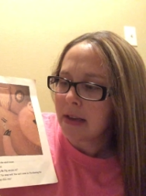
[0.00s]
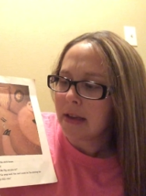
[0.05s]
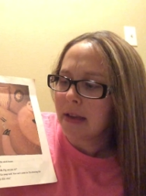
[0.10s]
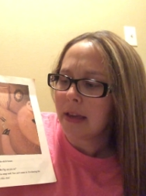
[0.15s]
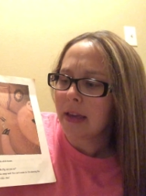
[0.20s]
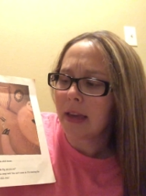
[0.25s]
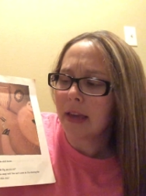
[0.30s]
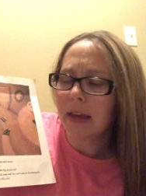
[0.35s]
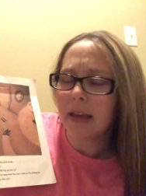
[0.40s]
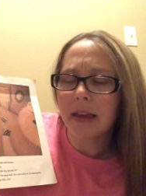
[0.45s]

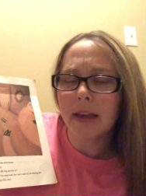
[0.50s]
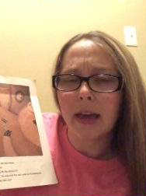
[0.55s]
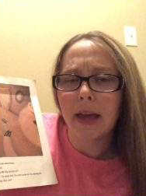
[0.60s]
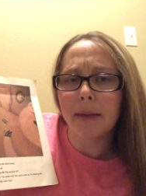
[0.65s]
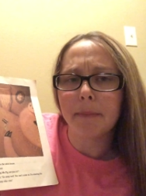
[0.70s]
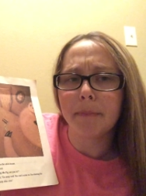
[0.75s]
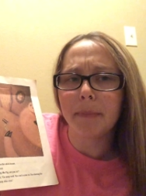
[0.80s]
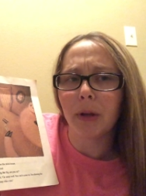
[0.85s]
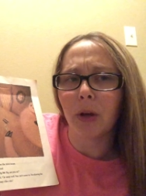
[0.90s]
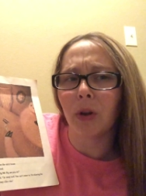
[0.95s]
He
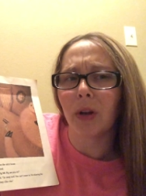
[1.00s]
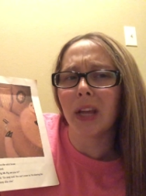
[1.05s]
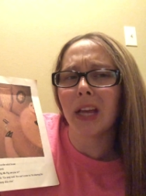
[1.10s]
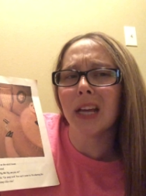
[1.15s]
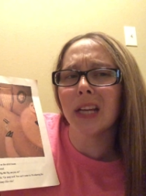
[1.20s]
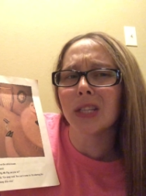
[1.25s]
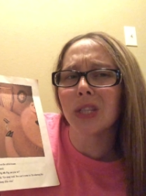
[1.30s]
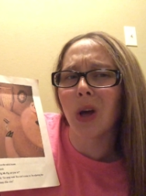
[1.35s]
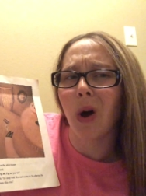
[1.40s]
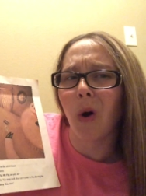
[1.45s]
had built
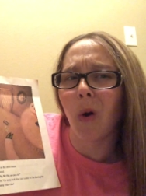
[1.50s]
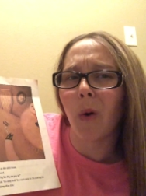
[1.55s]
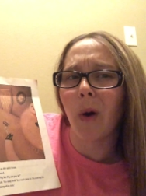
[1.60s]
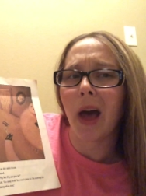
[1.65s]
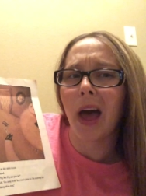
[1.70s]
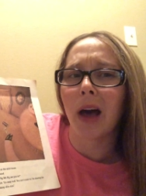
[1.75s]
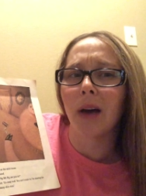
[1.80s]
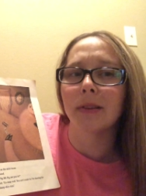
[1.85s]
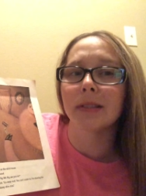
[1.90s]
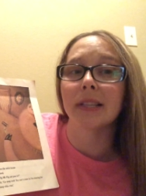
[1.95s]
his whole
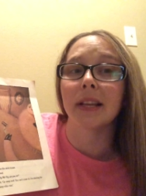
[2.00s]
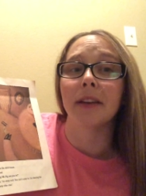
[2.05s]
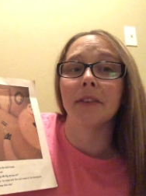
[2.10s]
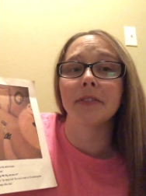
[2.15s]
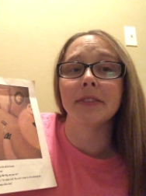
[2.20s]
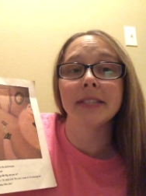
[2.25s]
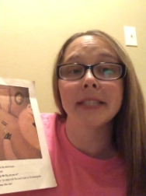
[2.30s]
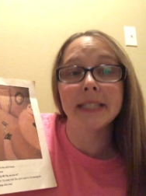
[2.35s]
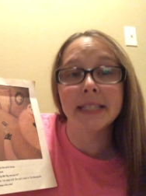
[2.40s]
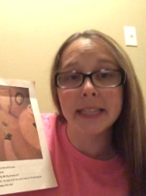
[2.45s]
house of
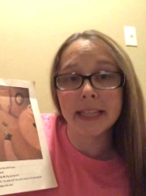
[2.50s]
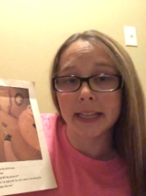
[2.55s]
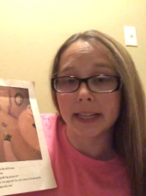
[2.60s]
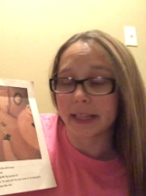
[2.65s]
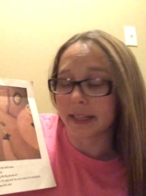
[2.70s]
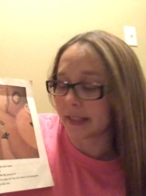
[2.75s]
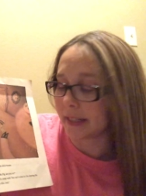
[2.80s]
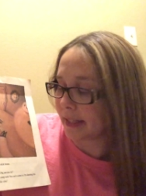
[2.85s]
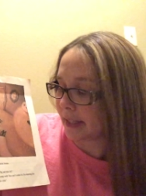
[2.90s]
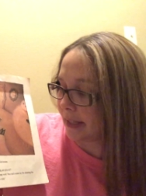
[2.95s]

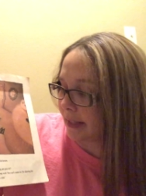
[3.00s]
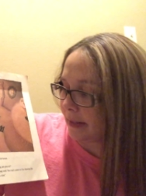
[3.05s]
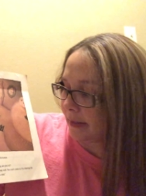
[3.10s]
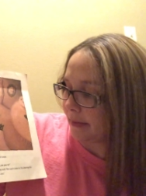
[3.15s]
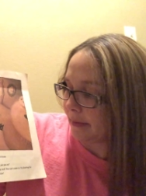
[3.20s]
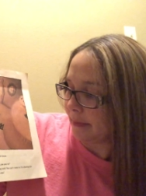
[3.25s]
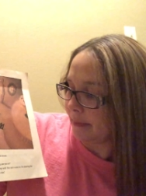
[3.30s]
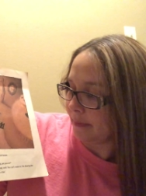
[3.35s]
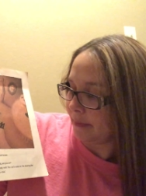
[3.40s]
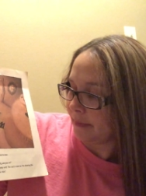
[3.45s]
sticks.
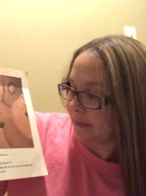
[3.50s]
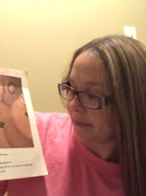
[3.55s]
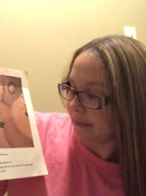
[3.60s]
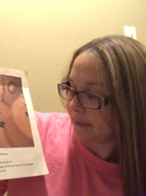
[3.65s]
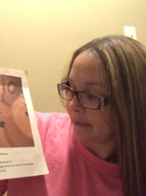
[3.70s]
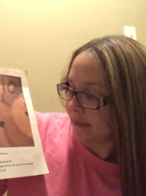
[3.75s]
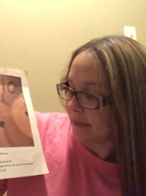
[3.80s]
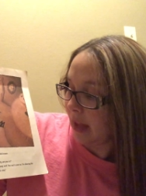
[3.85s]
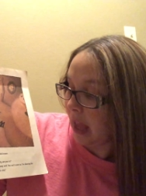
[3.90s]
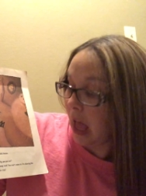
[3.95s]

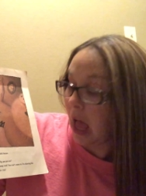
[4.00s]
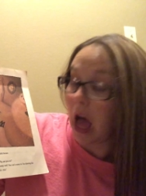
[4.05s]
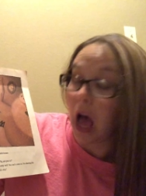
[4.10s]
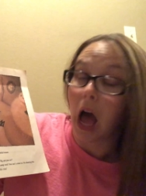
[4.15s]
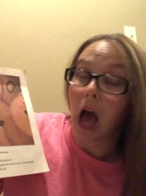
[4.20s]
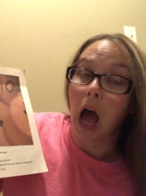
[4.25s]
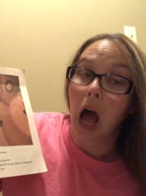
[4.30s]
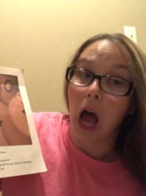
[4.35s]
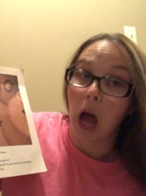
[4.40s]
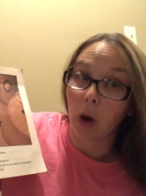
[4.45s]

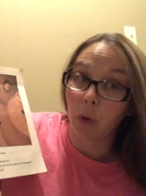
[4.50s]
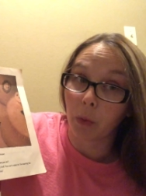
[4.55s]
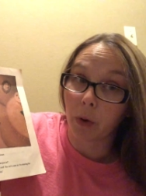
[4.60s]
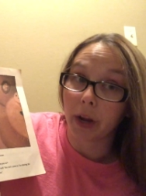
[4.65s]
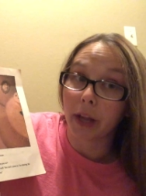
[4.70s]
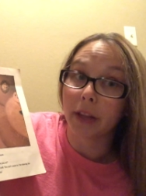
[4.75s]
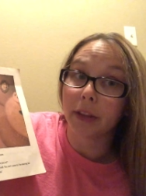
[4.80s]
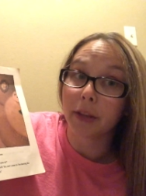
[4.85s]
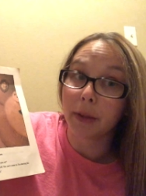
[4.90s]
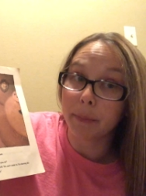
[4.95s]
I
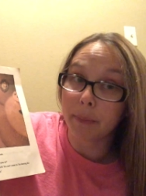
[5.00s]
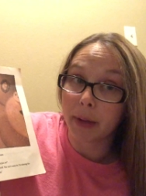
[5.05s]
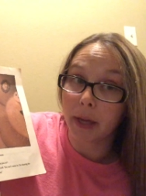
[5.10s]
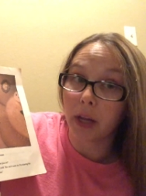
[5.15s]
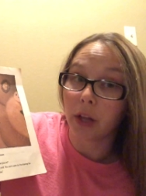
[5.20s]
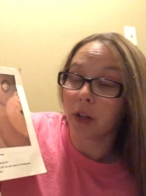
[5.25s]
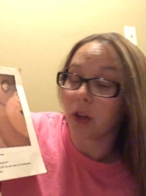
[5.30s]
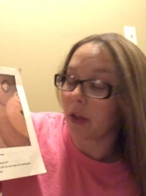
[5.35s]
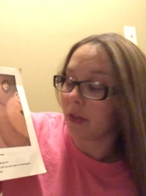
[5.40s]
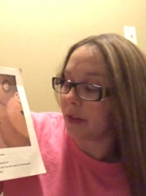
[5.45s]
rang the
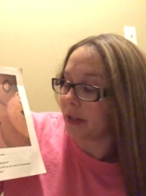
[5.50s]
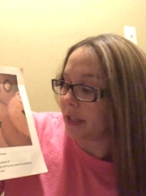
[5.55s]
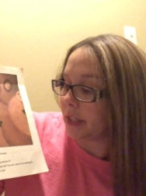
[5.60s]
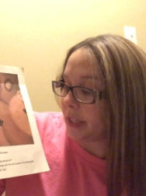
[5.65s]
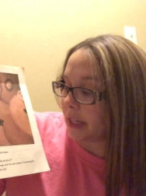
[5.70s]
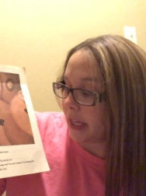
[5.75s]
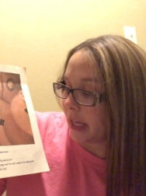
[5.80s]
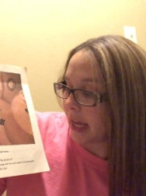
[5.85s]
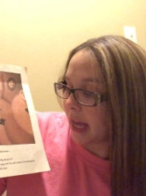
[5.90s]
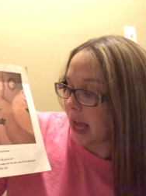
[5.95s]
bell on the stick